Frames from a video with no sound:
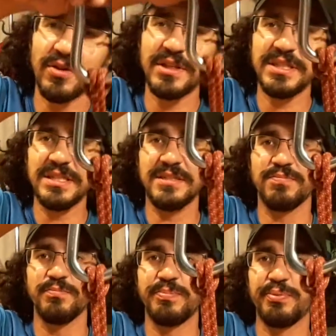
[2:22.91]
this is
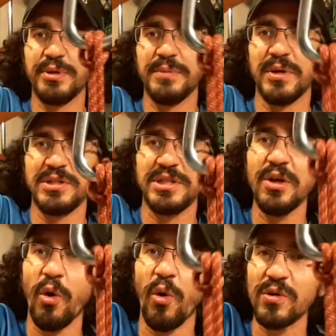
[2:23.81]
pretty much the
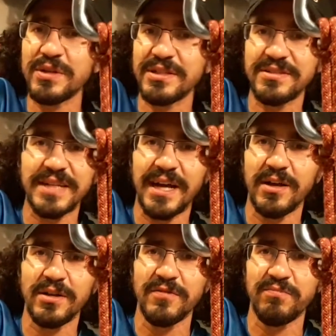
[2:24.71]
oldest
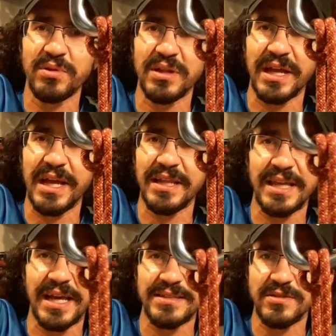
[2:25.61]
style of belay
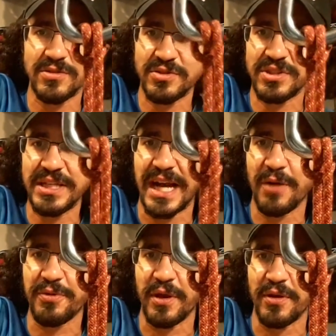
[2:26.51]
that you'll see
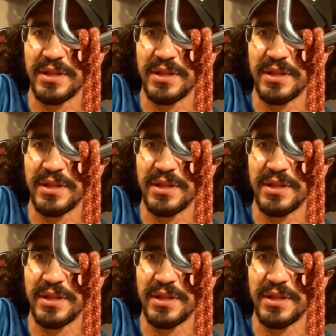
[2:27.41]
out there